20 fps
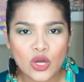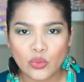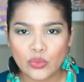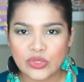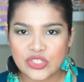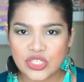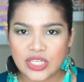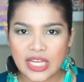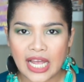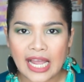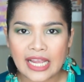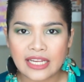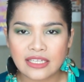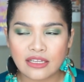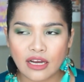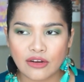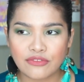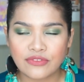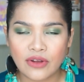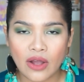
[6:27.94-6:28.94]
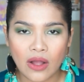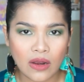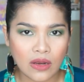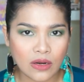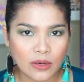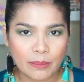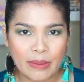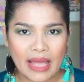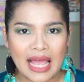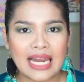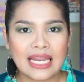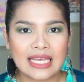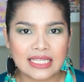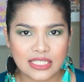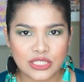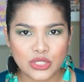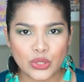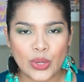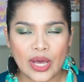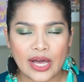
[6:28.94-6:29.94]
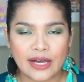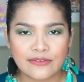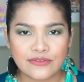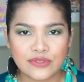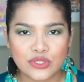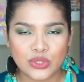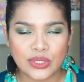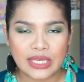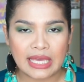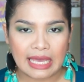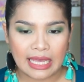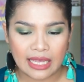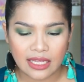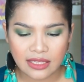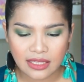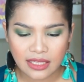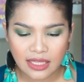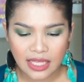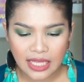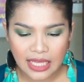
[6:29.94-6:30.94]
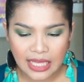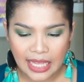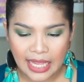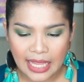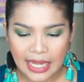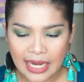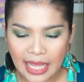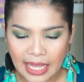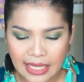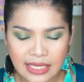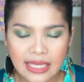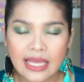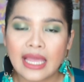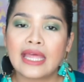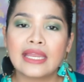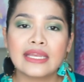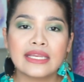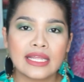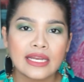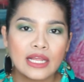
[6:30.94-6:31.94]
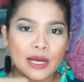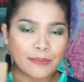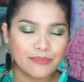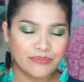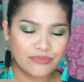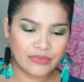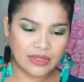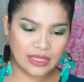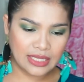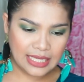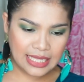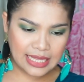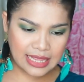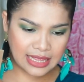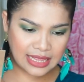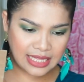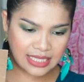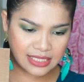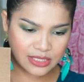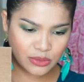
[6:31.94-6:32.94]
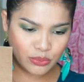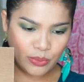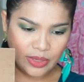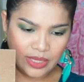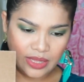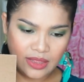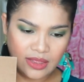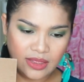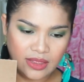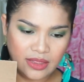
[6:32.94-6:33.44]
which kind of color palettes you have to get, and I ended up in this one.